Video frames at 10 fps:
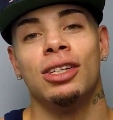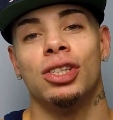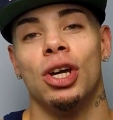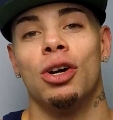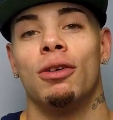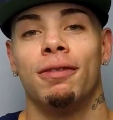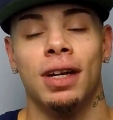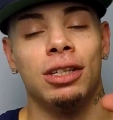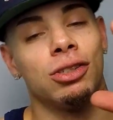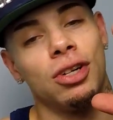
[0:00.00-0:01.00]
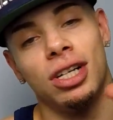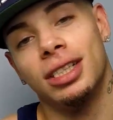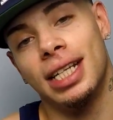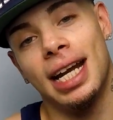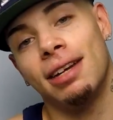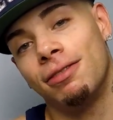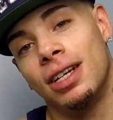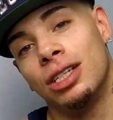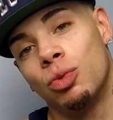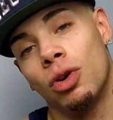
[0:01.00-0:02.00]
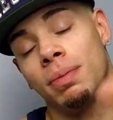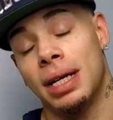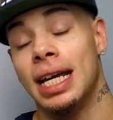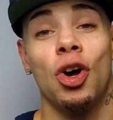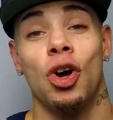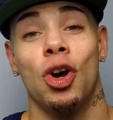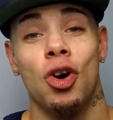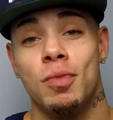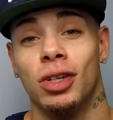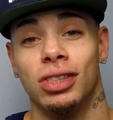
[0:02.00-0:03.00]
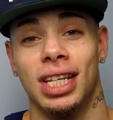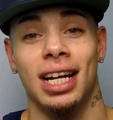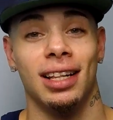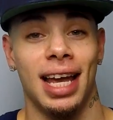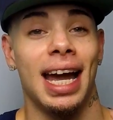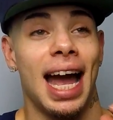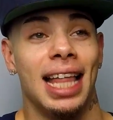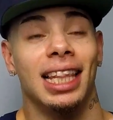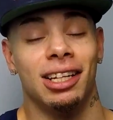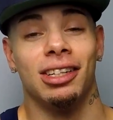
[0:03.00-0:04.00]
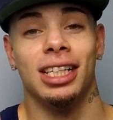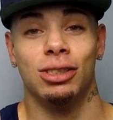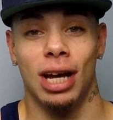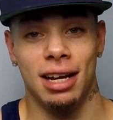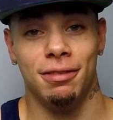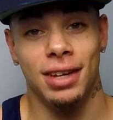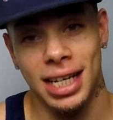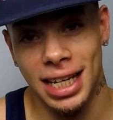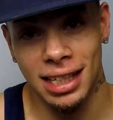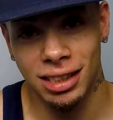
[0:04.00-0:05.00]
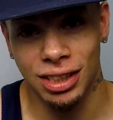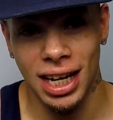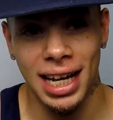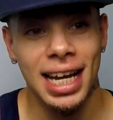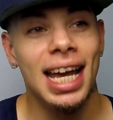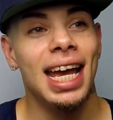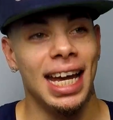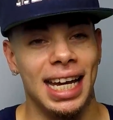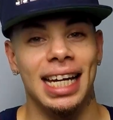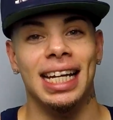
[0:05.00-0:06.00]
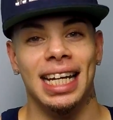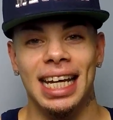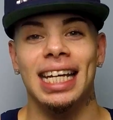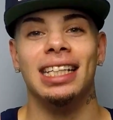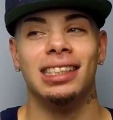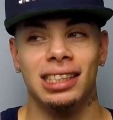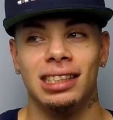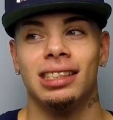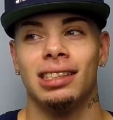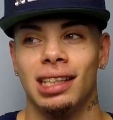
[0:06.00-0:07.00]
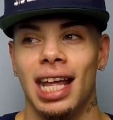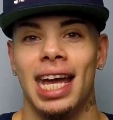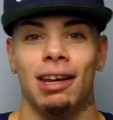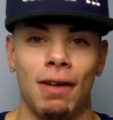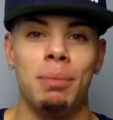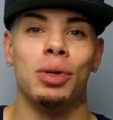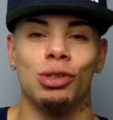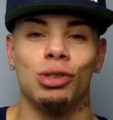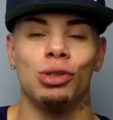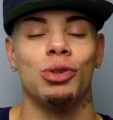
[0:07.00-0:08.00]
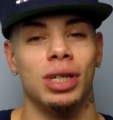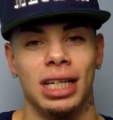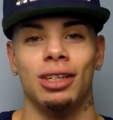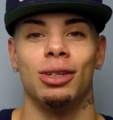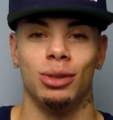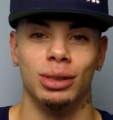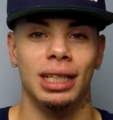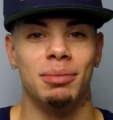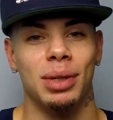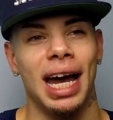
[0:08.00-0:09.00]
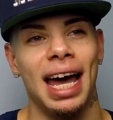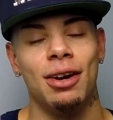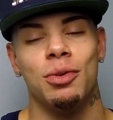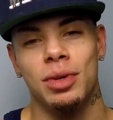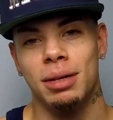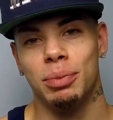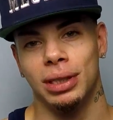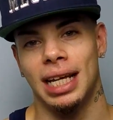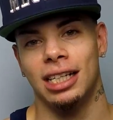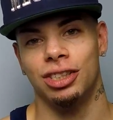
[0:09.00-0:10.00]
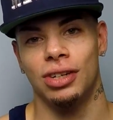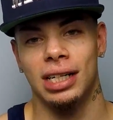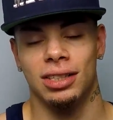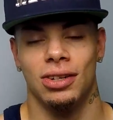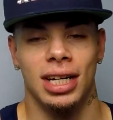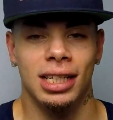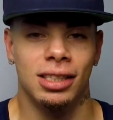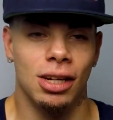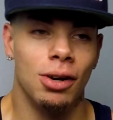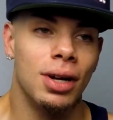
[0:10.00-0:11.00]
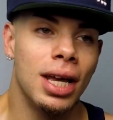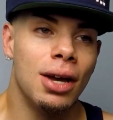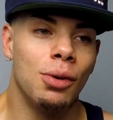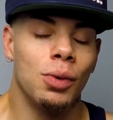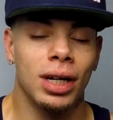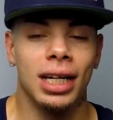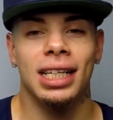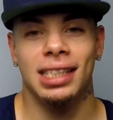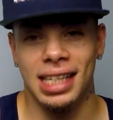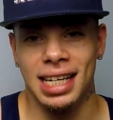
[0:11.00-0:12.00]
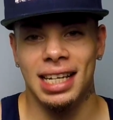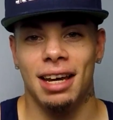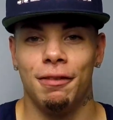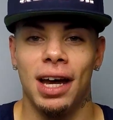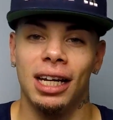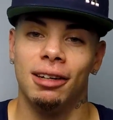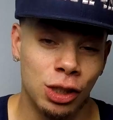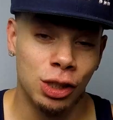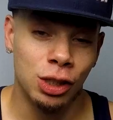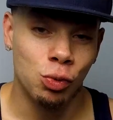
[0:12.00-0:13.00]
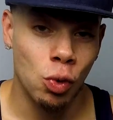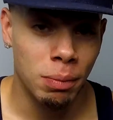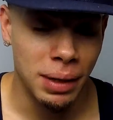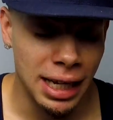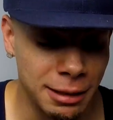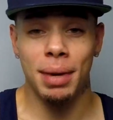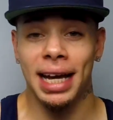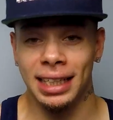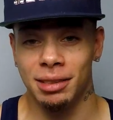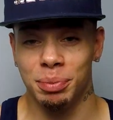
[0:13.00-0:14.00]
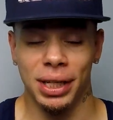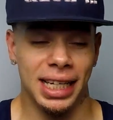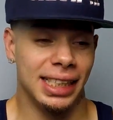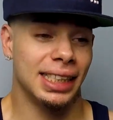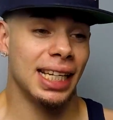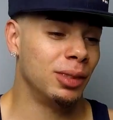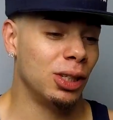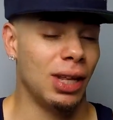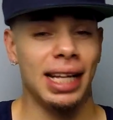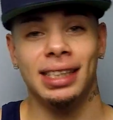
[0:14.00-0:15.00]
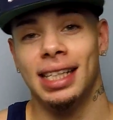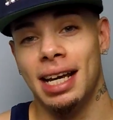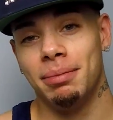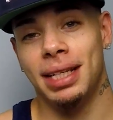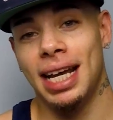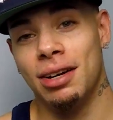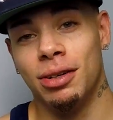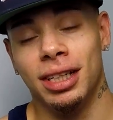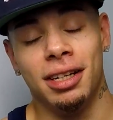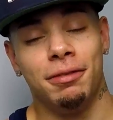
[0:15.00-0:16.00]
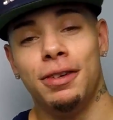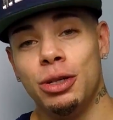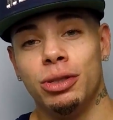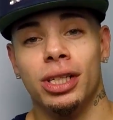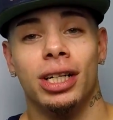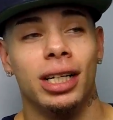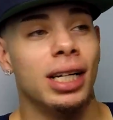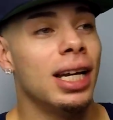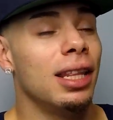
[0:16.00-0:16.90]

So fingers crossed that I could finish warping it. It's almost there. Like, I literally tried to fit it yesterday, and it's like if I put a screw in, it'll hold it, but I don't want to put that stress on it. So we're gonna see if I could finish warping it back into place. So that's the update on the diffuser.